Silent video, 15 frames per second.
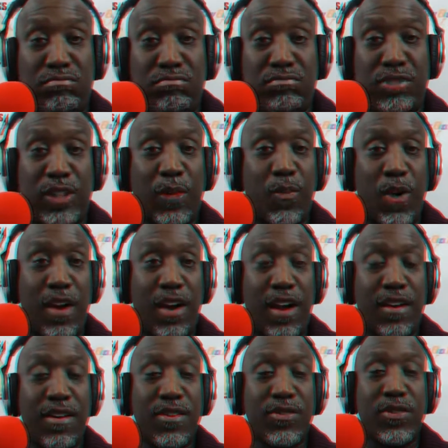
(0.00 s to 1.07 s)
somewhere in
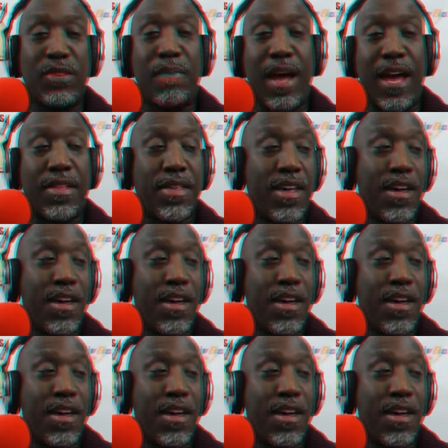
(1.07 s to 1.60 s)
there. Do the math.